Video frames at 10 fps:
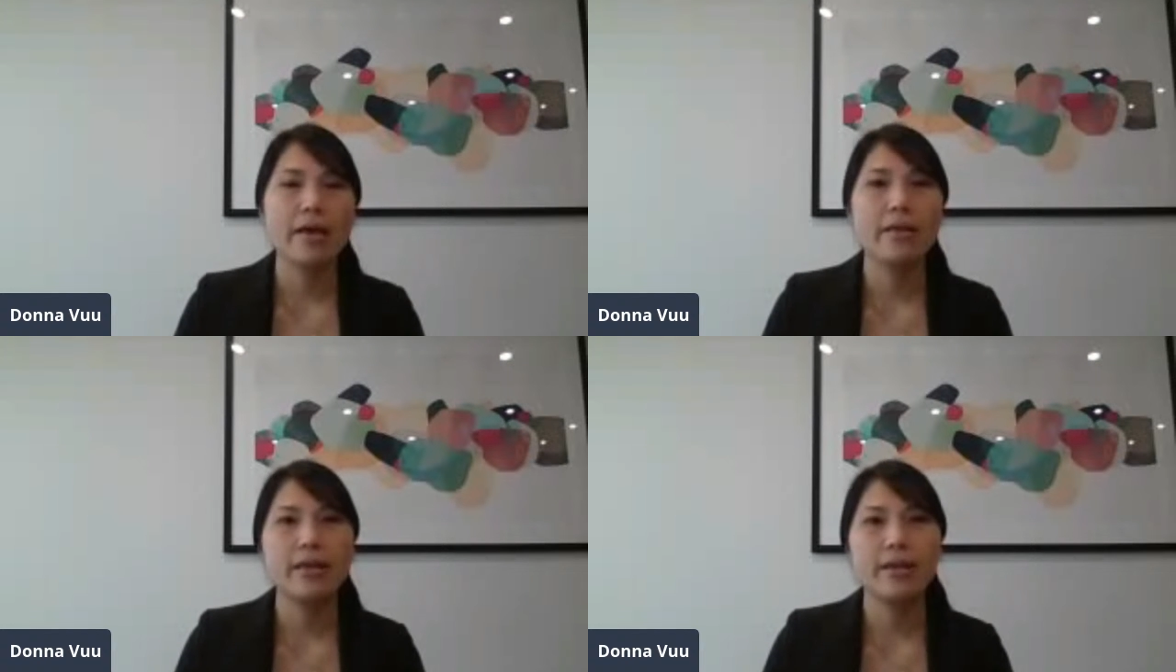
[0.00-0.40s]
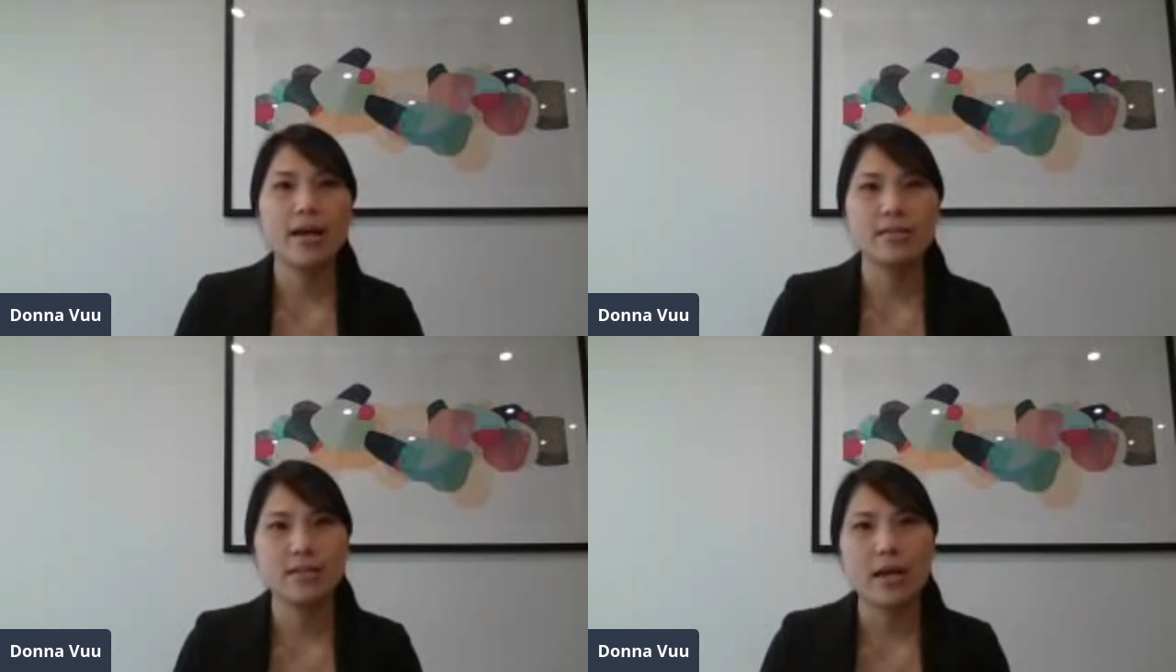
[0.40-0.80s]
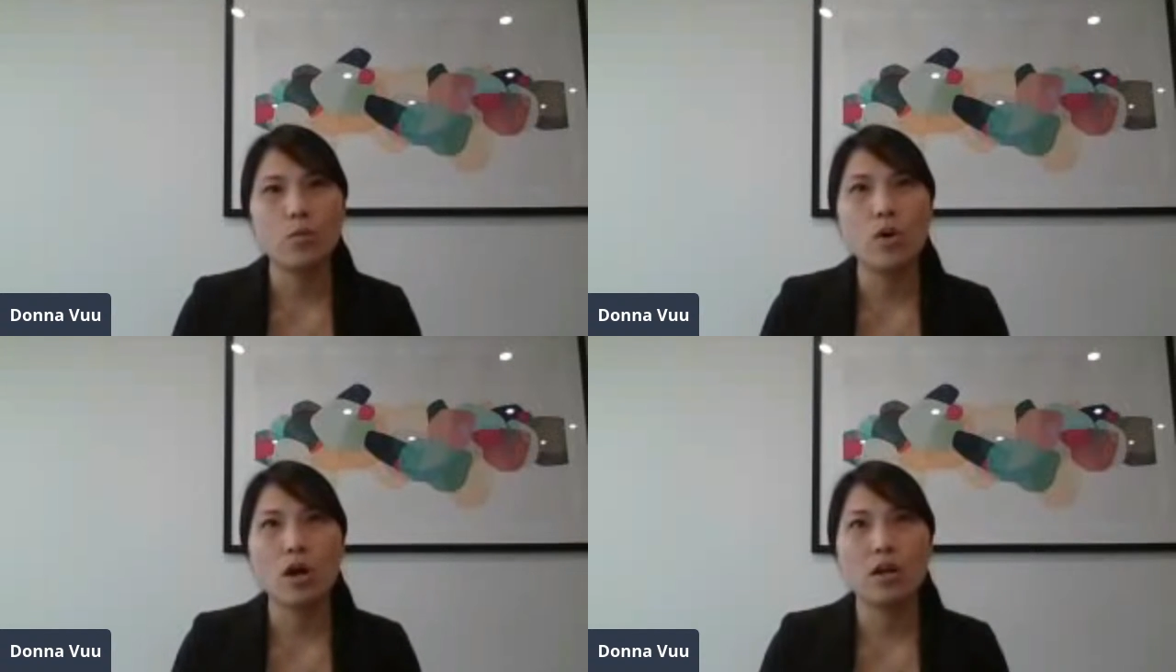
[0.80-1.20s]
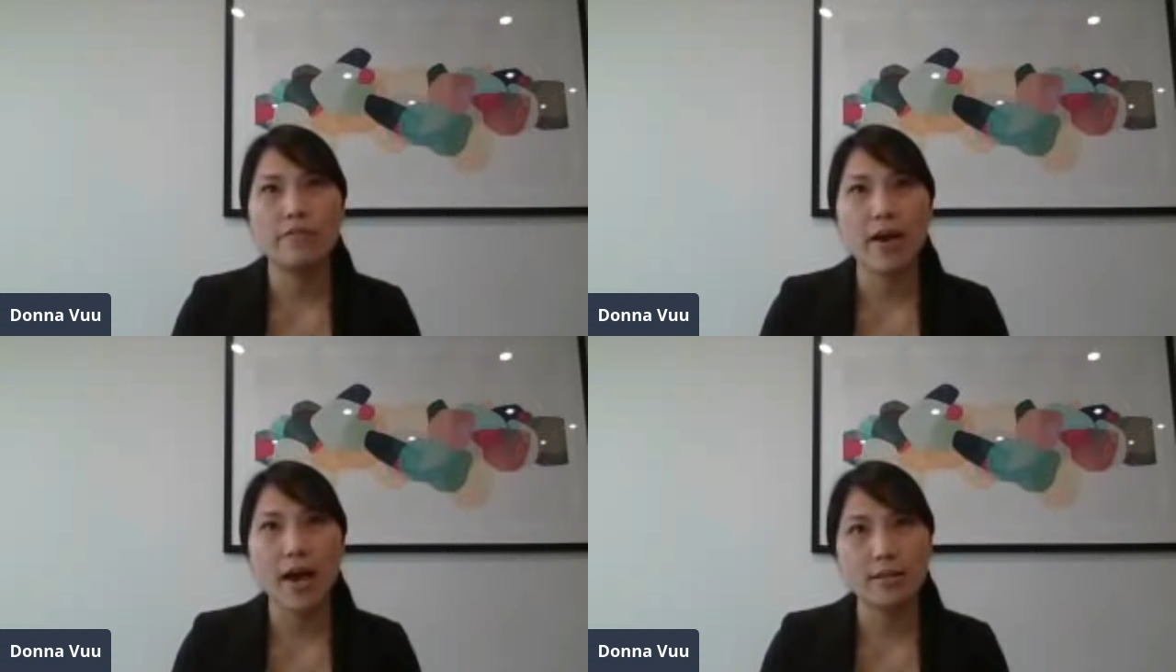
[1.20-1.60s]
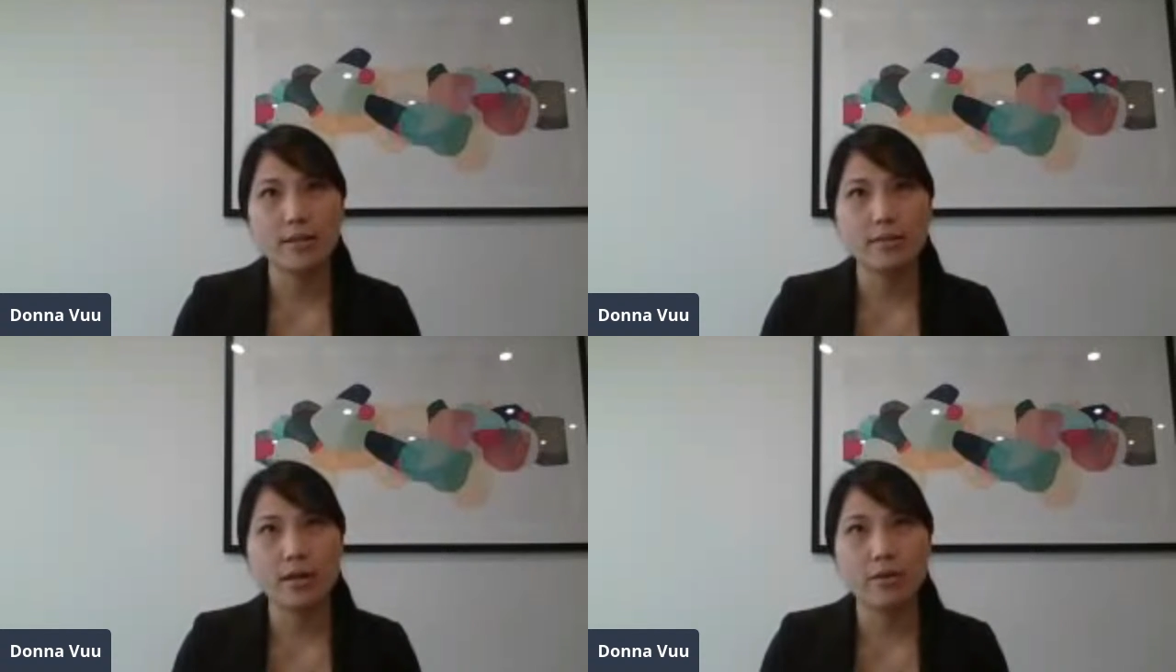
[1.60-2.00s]
and then ascertain what kind of
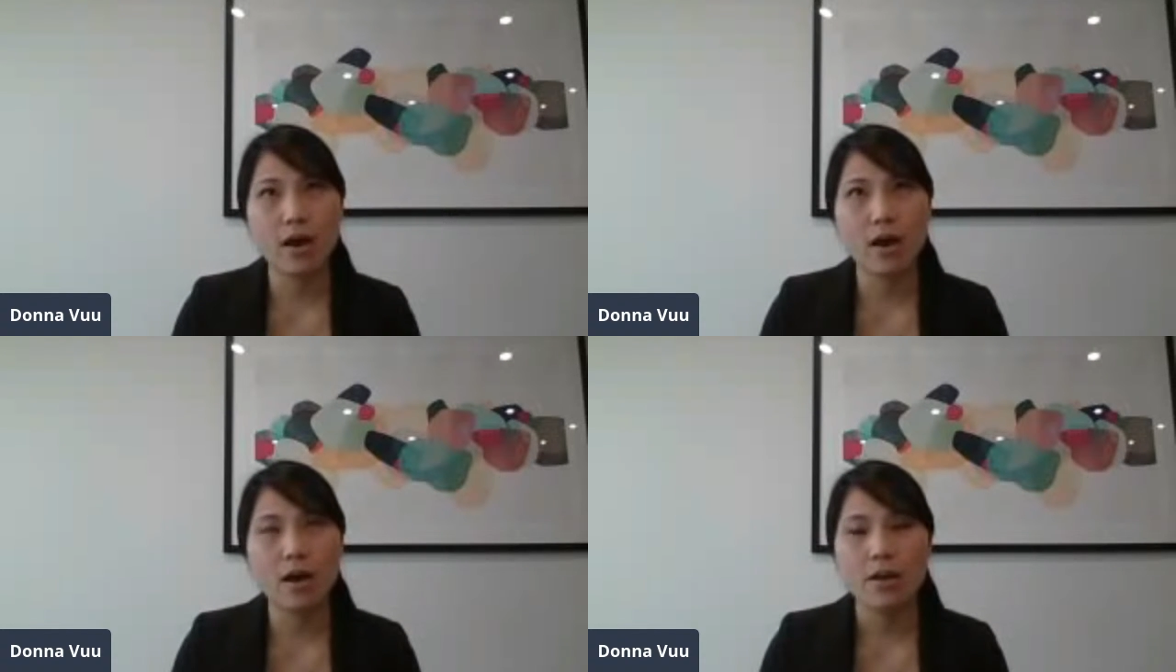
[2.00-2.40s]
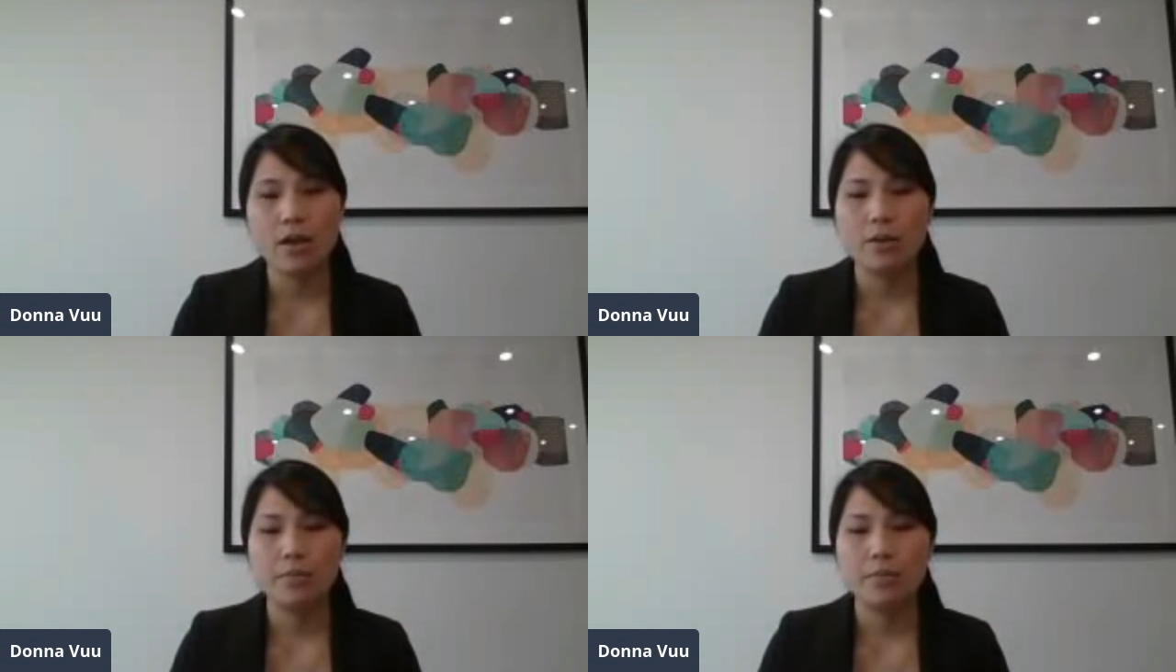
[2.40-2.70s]
assets there are.